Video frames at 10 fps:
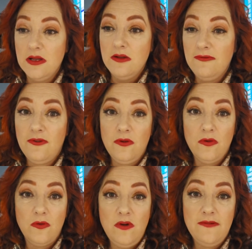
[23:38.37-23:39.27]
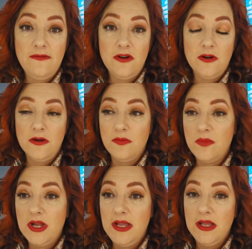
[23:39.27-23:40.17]
for whoever
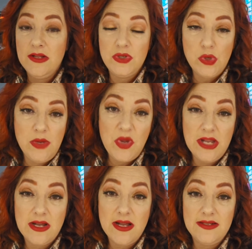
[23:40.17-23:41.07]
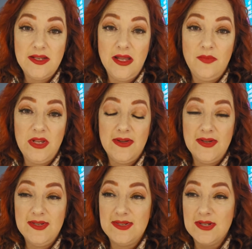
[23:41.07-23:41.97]
might enjoy my content,
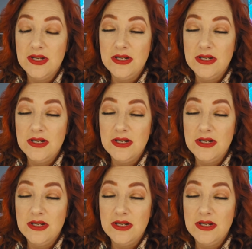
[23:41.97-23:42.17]
because